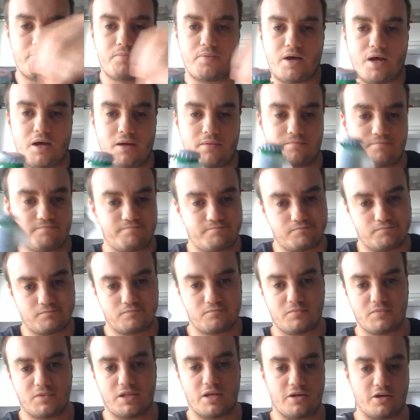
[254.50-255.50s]
But
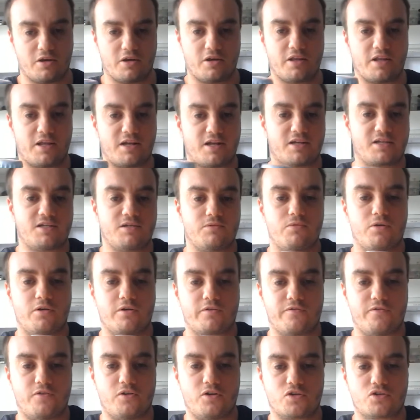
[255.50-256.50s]
there you go, that actually worked
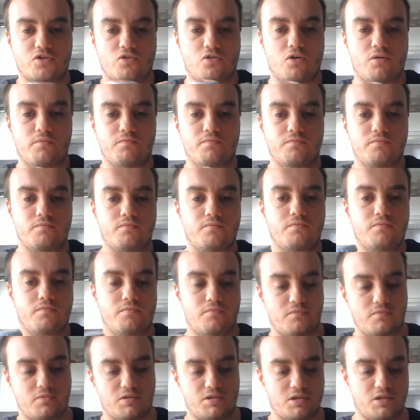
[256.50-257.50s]
first time.
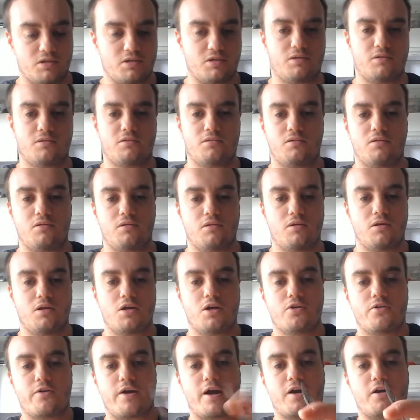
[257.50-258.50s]
So
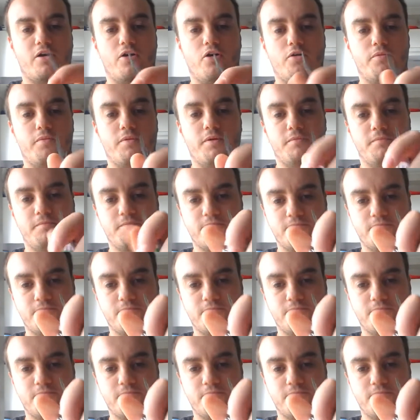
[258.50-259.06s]
crack it open.